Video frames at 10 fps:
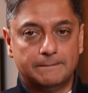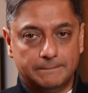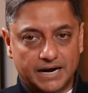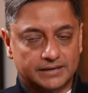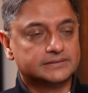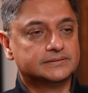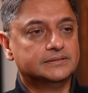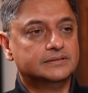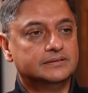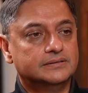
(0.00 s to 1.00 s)
but
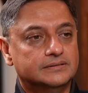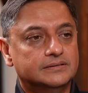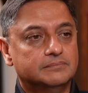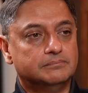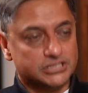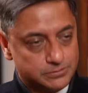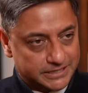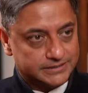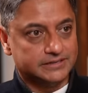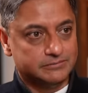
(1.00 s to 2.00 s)
much
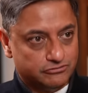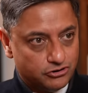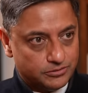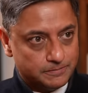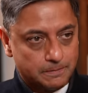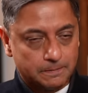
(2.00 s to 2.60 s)
better than before.